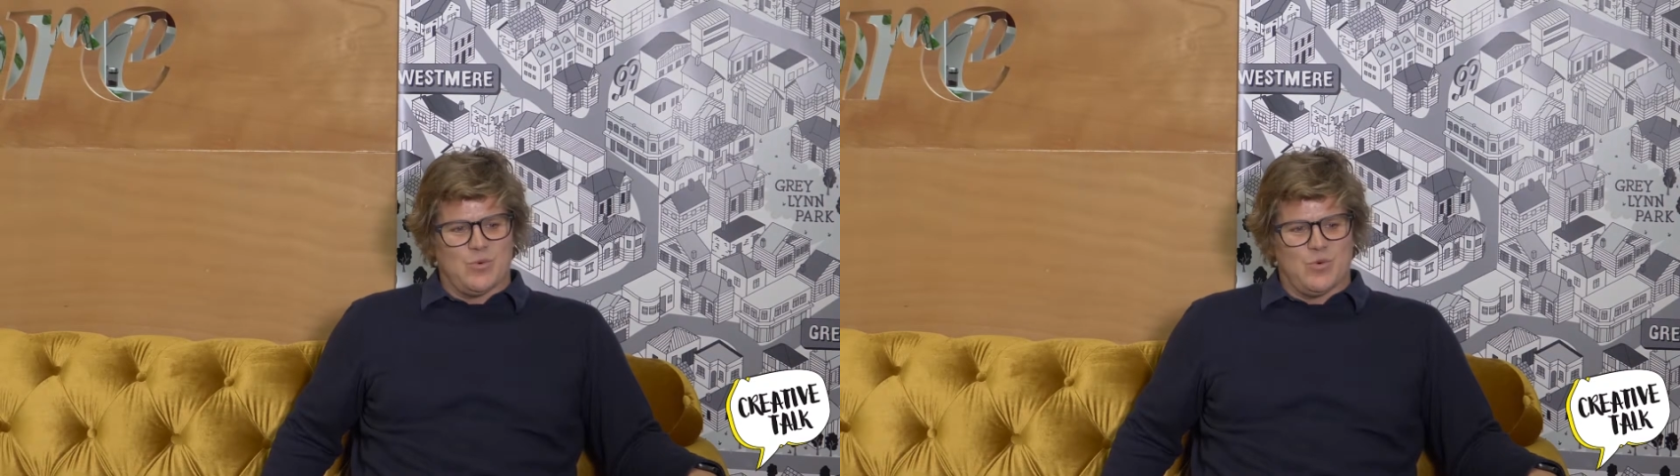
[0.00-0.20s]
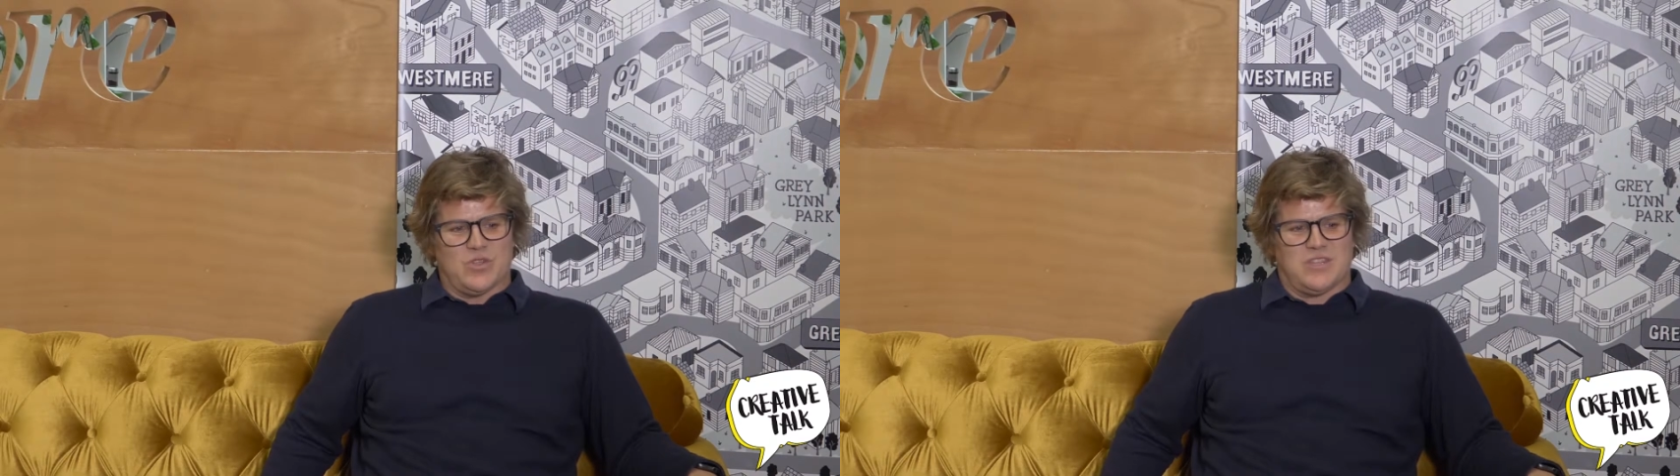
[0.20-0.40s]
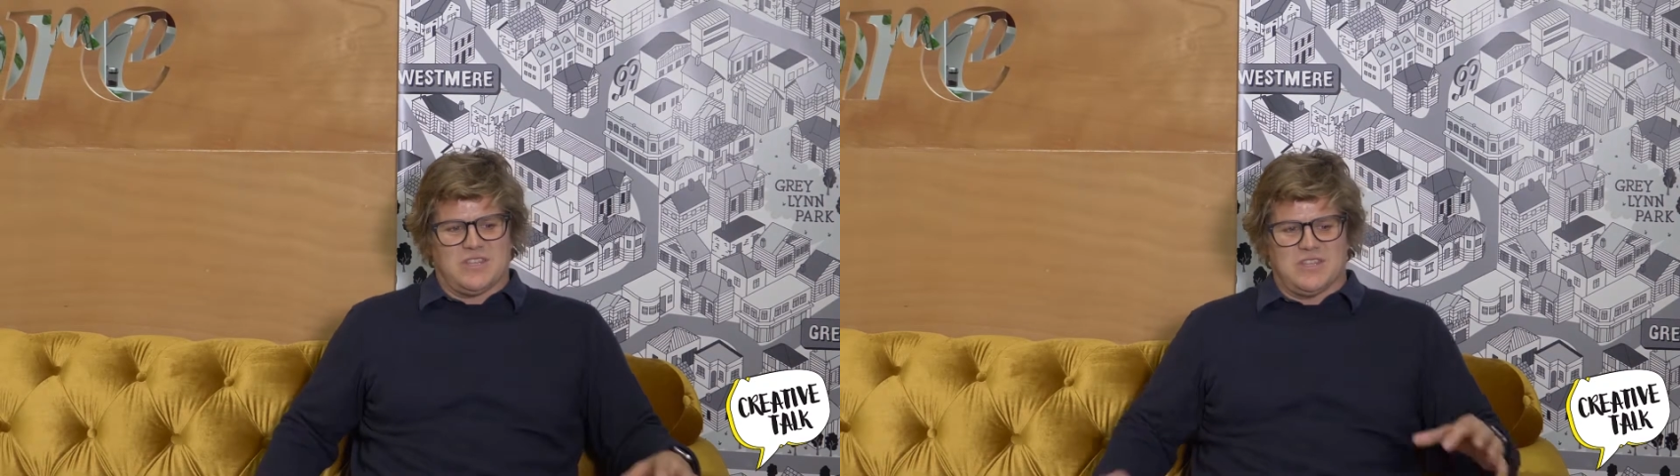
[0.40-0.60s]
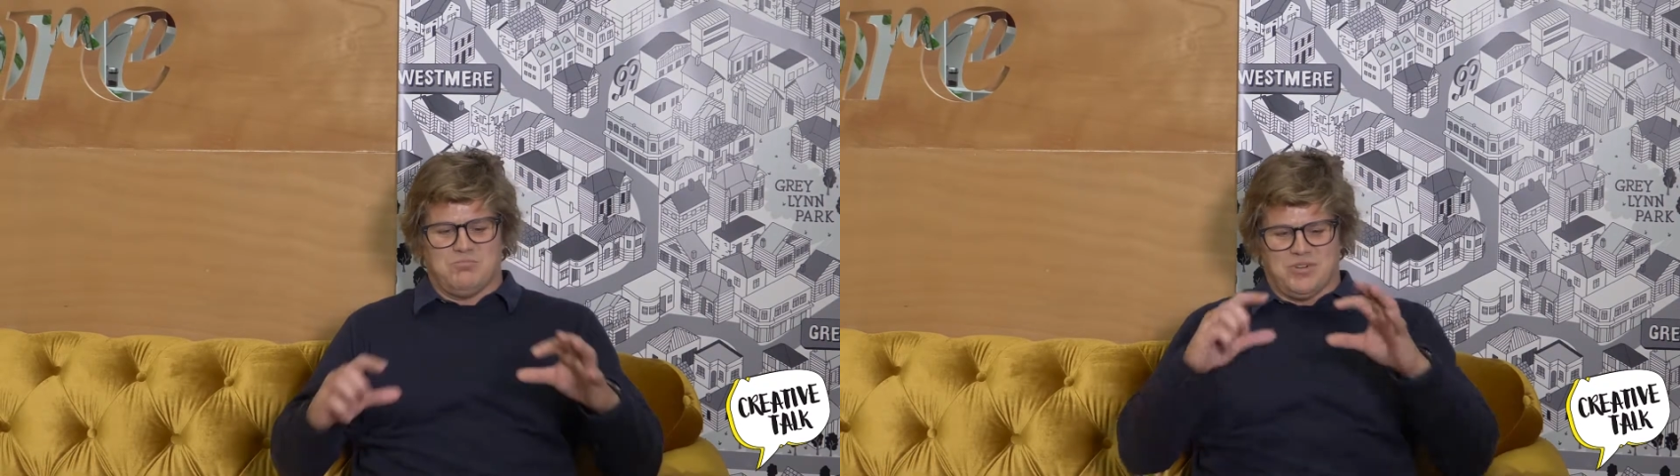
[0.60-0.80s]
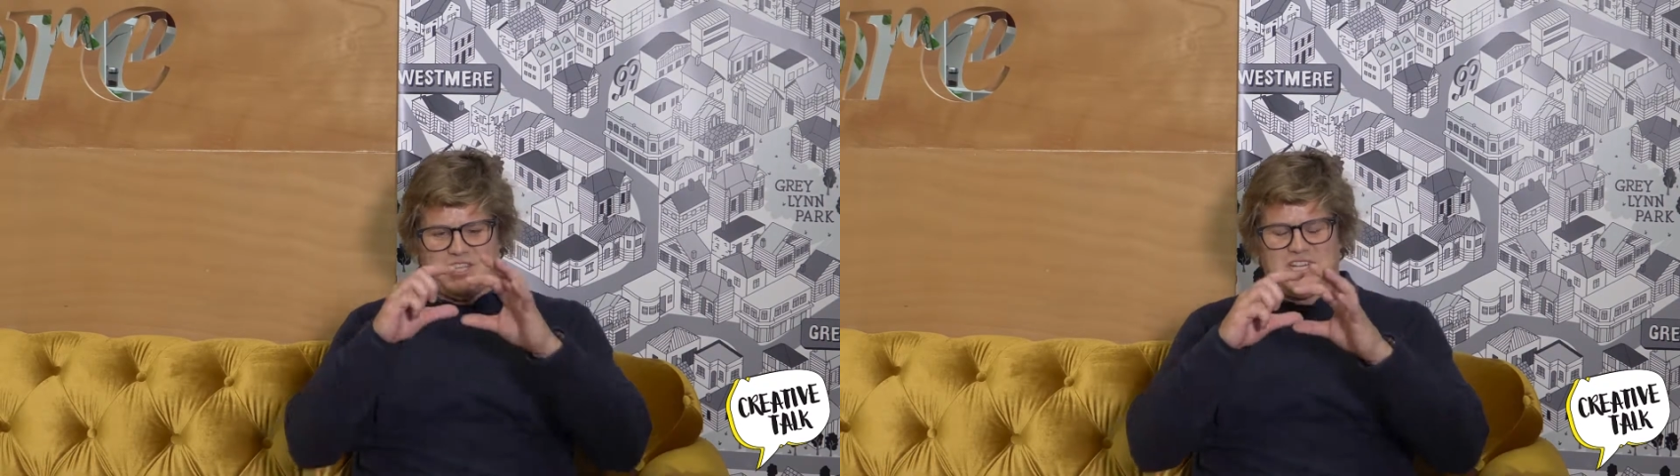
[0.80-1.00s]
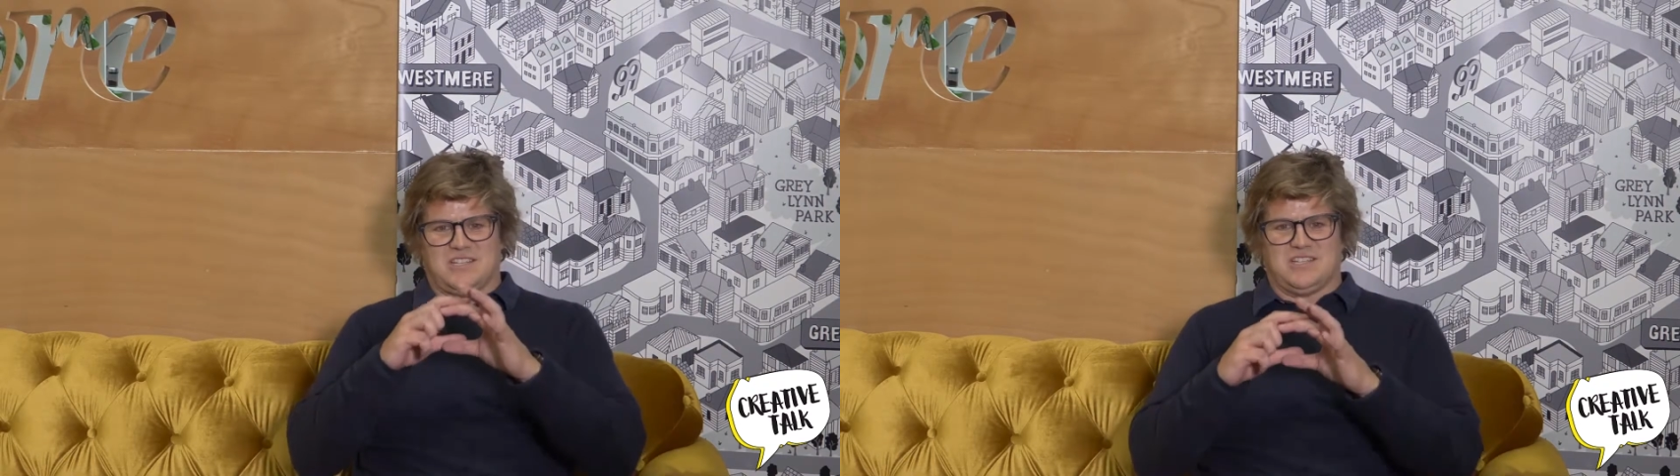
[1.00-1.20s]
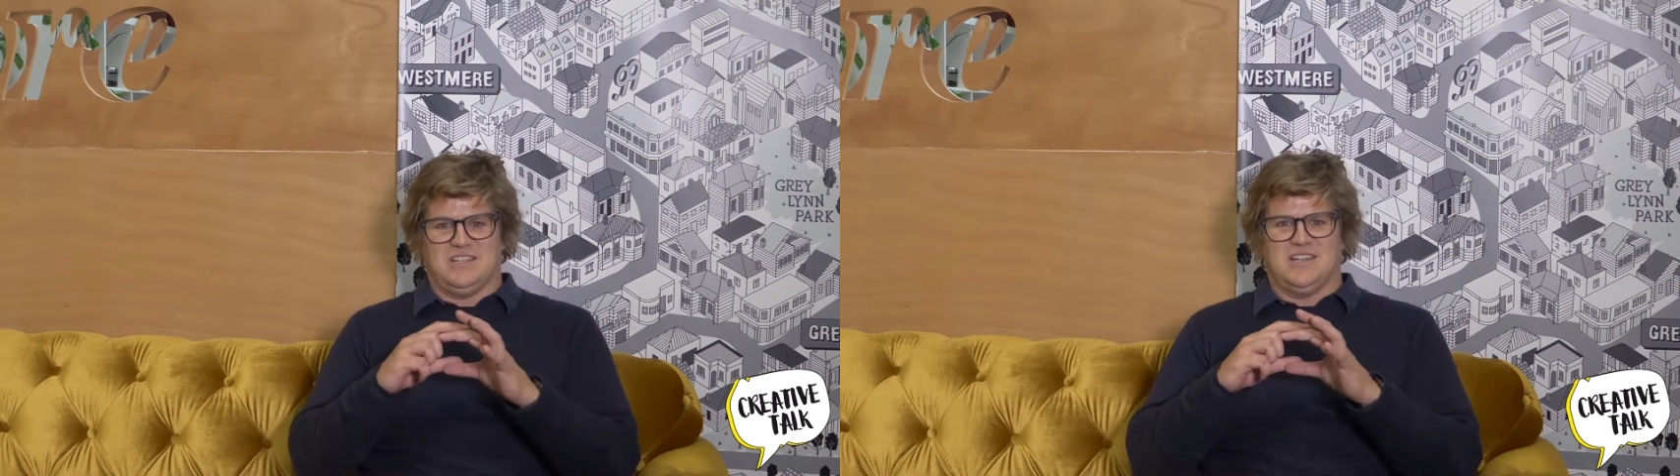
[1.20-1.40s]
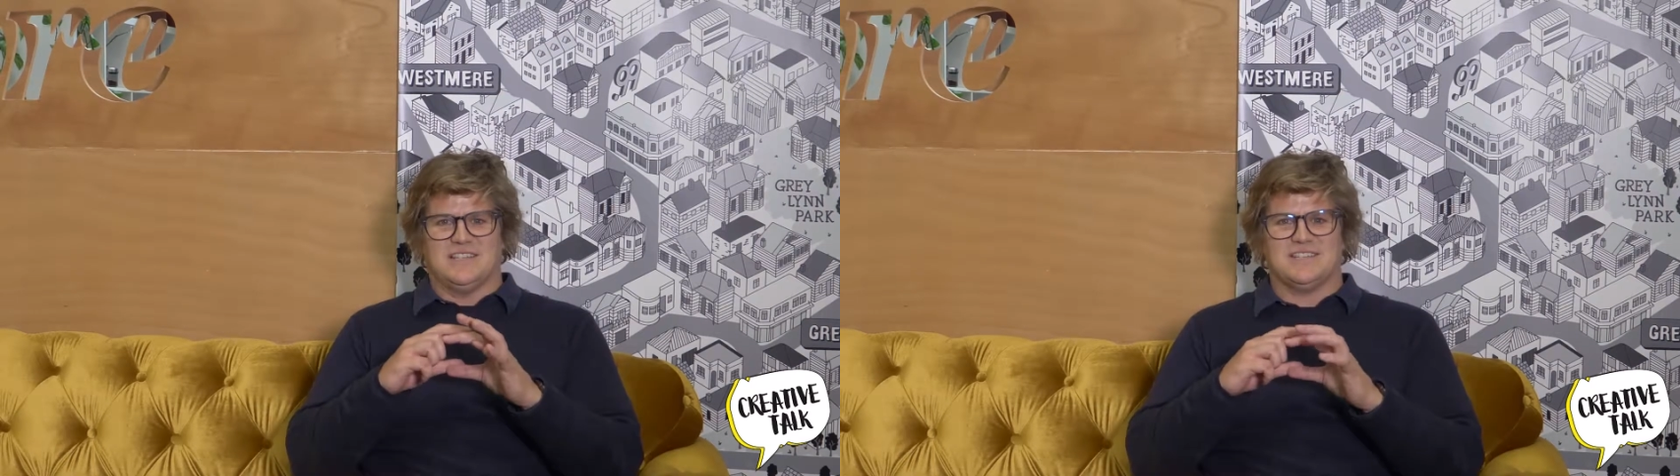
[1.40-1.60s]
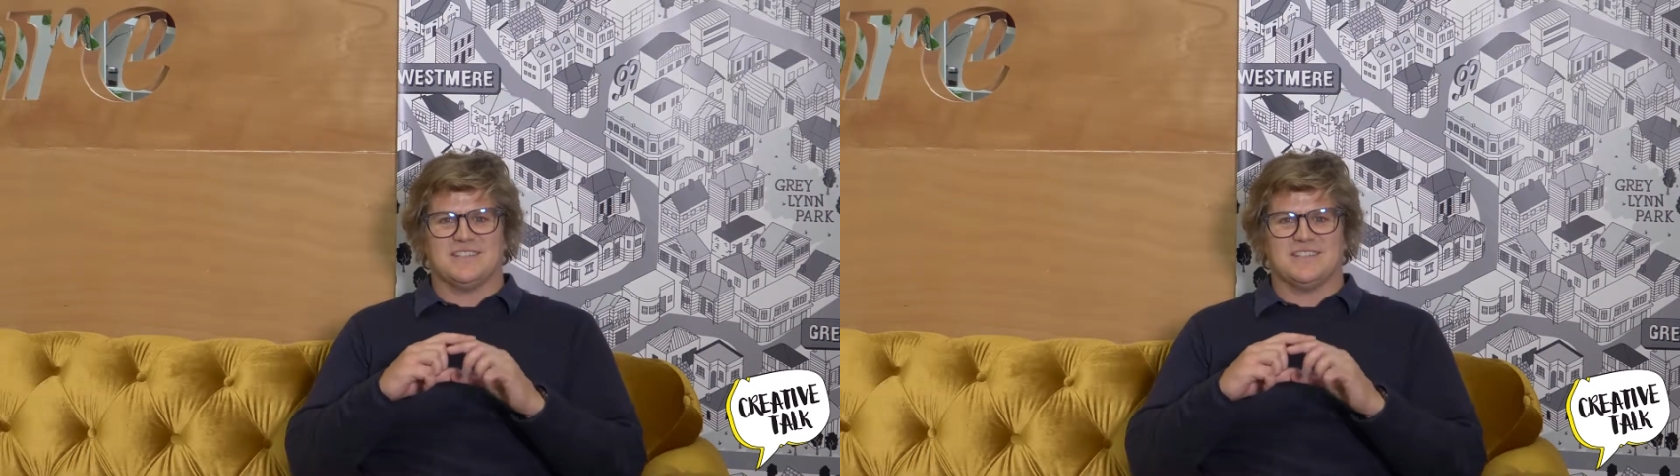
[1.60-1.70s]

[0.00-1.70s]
with projector slides.